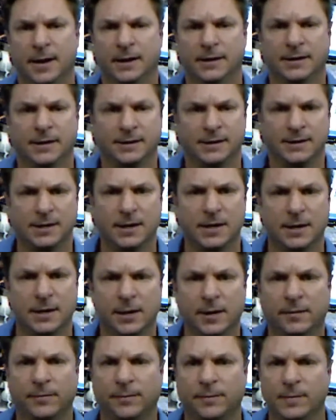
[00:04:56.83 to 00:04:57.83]
to see
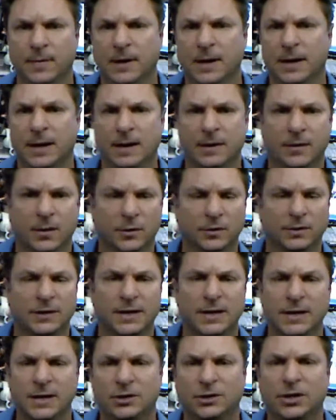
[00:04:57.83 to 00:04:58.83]
if there's
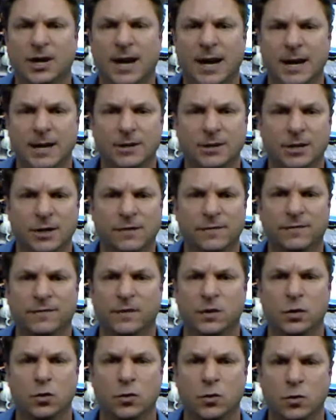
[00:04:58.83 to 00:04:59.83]
any change in
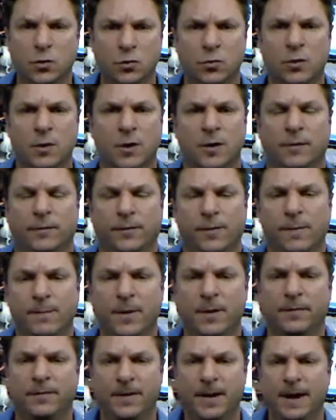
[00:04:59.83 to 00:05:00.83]
view from
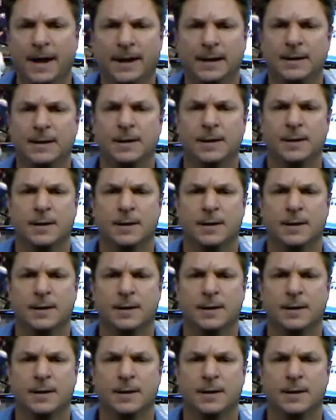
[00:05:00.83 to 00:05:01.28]
the Fed.